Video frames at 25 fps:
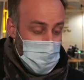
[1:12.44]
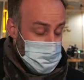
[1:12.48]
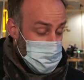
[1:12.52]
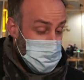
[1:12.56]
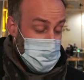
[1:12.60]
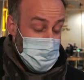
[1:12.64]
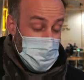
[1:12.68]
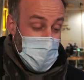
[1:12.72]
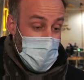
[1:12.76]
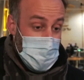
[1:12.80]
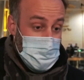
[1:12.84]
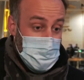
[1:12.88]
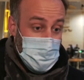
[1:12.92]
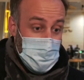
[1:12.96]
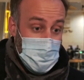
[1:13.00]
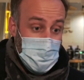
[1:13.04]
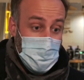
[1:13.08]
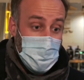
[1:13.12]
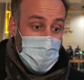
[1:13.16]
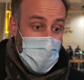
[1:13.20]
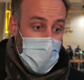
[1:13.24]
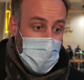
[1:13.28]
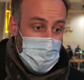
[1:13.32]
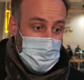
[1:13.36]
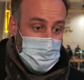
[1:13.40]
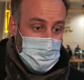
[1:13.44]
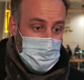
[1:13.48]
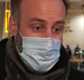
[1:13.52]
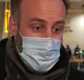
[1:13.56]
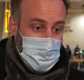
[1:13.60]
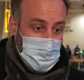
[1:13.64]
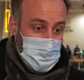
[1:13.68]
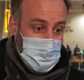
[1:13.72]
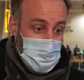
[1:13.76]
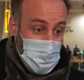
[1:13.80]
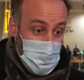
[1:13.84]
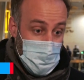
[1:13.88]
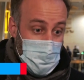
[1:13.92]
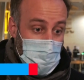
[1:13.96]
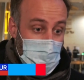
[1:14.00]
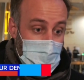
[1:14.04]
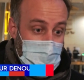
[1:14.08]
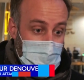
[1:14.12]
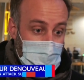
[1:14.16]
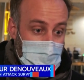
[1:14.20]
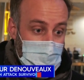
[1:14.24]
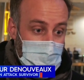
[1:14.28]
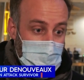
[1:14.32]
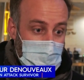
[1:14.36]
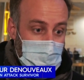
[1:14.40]
How do you get radicalized so
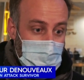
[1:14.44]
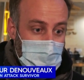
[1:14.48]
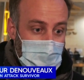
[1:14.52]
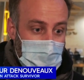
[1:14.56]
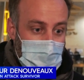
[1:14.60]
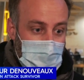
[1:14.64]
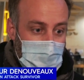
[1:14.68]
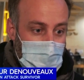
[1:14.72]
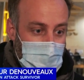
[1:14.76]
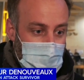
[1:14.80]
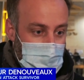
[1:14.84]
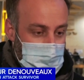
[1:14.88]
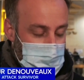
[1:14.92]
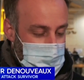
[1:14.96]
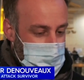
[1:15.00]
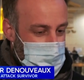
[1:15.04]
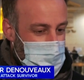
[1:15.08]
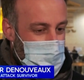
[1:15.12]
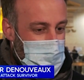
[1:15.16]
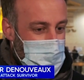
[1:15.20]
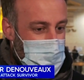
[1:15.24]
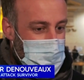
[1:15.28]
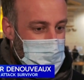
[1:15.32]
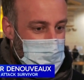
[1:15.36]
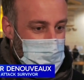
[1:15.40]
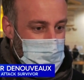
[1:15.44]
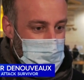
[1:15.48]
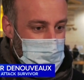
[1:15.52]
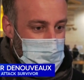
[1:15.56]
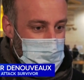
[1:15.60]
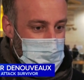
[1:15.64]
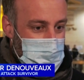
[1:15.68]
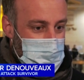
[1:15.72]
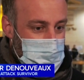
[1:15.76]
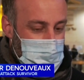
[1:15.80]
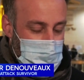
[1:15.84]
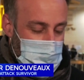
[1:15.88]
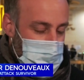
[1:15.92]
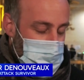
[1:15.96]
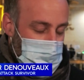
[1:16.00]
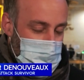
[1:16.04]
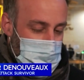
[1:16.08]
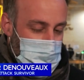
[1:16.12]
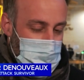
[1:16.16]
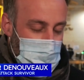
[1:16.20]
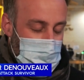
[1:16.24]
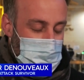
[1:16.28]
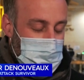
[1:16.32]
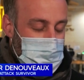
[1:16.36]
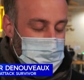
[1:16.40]
quickly and so
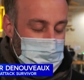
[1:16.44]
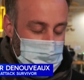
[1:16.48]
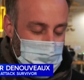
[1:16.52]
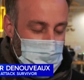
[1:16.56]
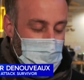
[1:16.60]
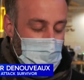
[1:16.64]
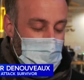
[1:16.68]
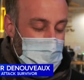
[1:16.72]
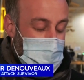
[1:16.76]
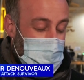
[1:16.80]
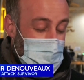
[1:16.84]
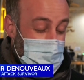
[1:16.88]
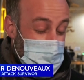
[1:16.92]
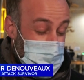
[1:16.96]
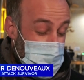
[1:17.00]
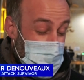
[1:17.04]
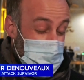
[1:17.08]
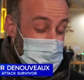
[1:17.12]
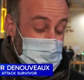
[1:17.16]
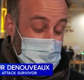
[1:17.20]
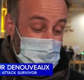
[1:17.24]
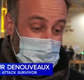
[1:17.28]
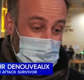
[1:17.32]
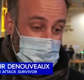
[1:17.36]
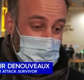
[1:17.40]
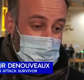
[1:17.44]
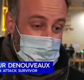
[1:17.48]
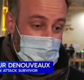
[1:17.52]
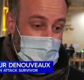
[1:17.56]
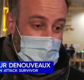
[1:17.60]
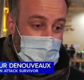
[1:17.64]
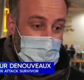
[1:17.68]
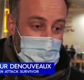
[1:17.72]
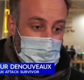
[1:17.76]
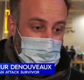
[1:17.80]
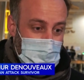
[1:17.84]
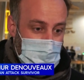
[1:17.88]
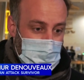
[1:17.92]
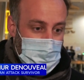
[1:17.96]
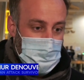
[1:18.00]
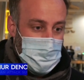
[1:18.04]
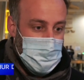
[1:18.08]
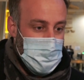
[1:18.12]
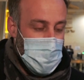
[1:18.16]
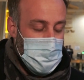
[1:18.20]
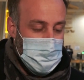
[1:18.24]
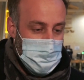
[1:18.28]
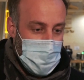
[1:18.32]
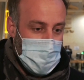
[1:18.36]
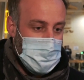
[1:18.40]
with going unnoticed by anyone?
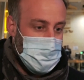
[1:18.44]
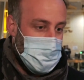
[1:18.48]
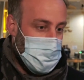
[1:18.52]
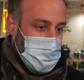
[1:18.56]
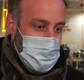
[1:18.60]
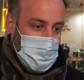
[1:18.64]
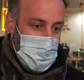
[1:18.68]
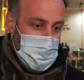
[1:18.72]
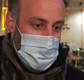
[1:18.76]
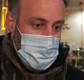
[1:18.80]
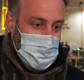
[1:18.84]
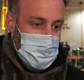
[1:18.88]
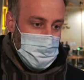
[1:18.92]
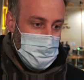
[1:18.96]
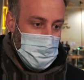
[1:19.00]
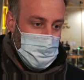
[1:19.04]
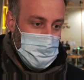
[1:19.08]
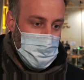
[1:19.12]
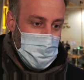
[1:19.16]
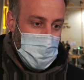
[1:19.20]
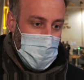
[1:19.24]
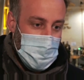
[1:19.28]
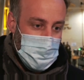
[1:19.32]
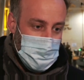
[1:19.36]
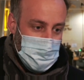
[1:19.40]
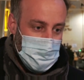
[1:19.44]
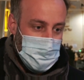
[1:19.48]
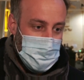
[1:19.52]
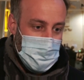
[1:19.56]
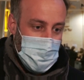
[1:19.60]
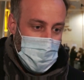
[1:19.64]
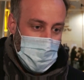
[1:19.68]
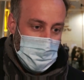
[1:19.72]
That, that's the question we would like to